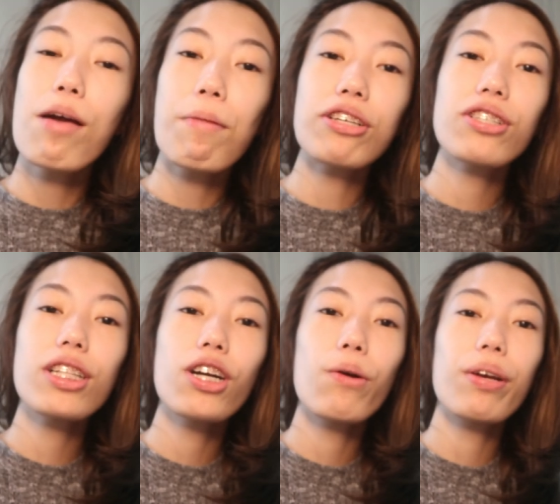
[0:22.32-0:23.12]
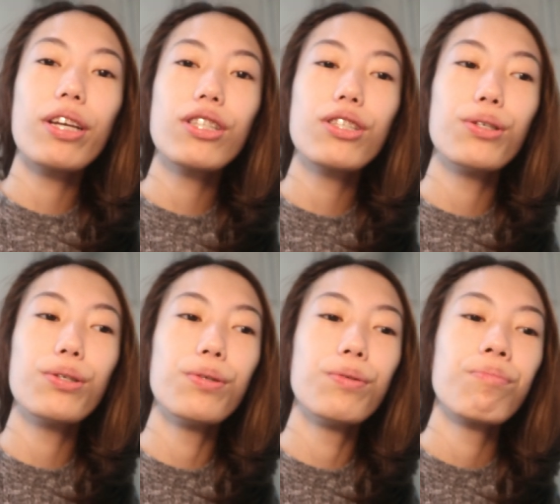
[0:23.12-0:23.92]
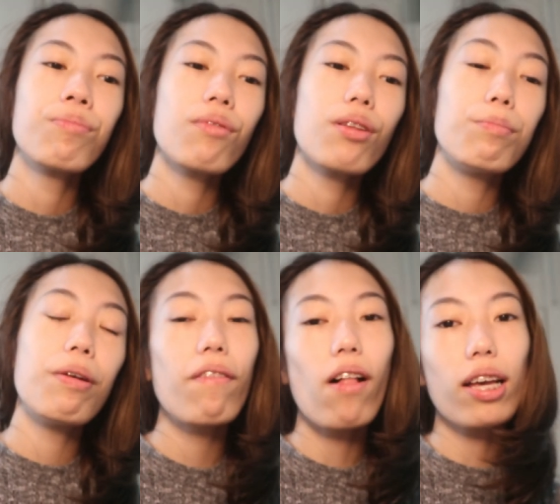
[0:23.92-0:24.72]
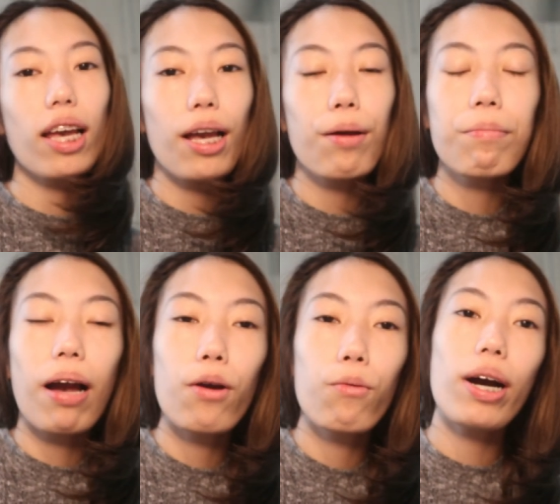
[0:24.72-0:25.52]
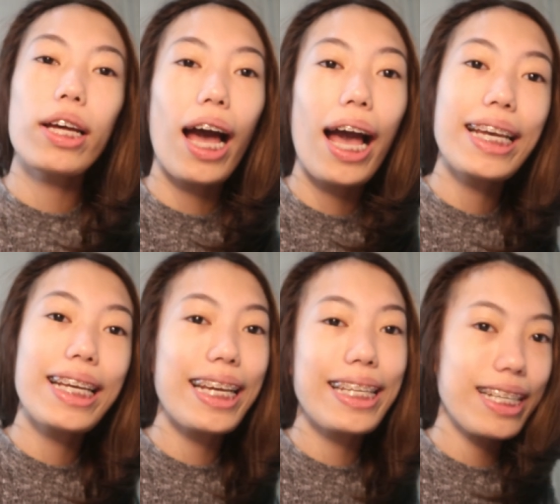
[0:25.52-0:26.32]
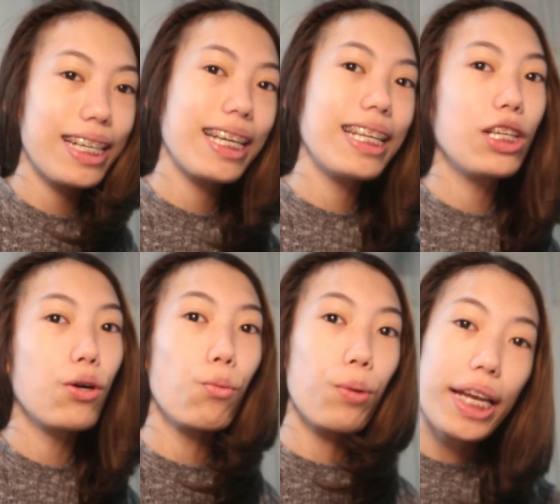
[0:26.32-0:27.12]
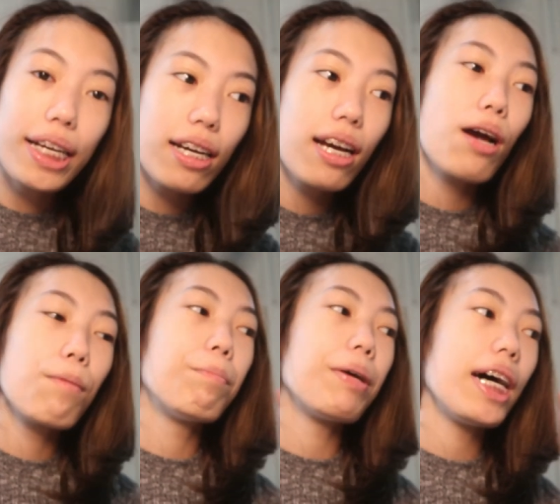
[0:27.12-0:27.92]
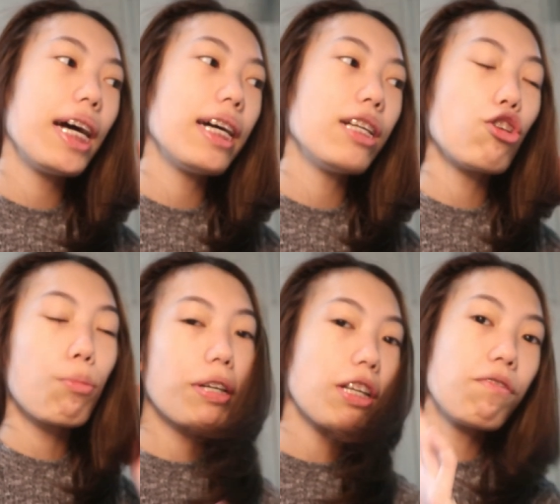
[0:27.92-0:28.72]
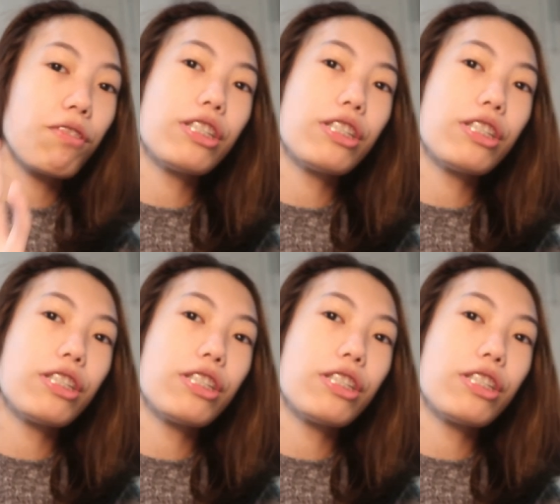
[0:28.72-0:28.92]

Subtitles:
I am actually going to be vlogging my what I eat in a week, but Ramadan